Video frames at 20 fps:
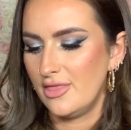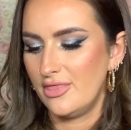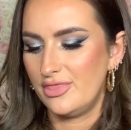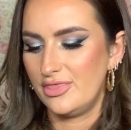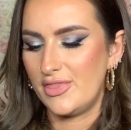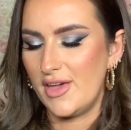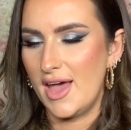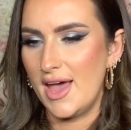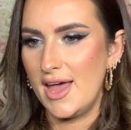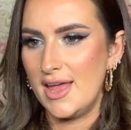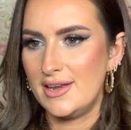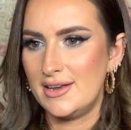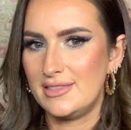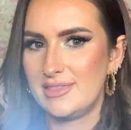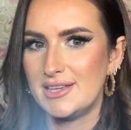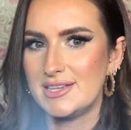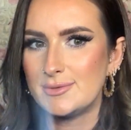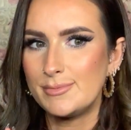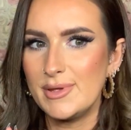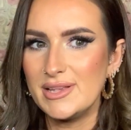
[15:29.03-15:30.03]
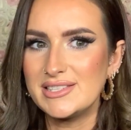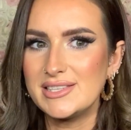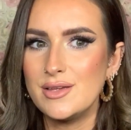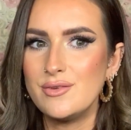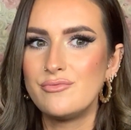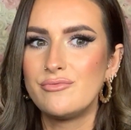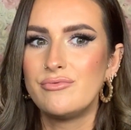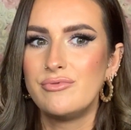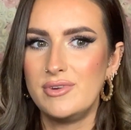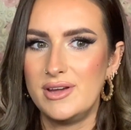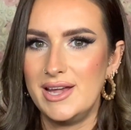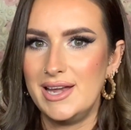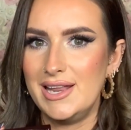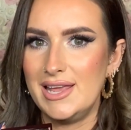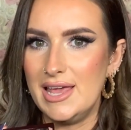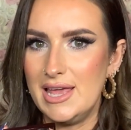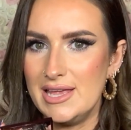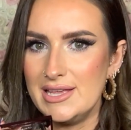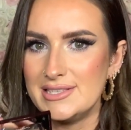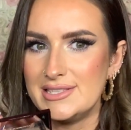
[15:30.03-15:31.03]
then this makes it really
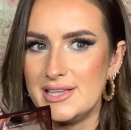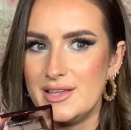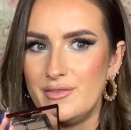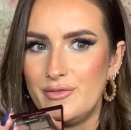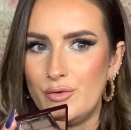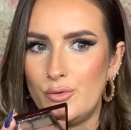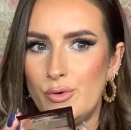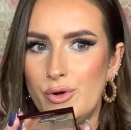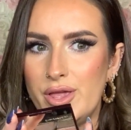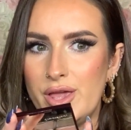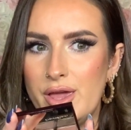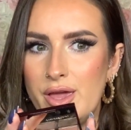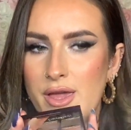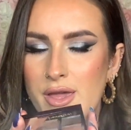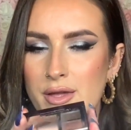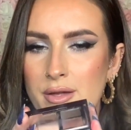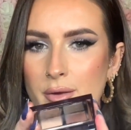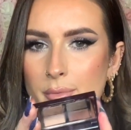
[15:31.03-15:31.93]
easy for you,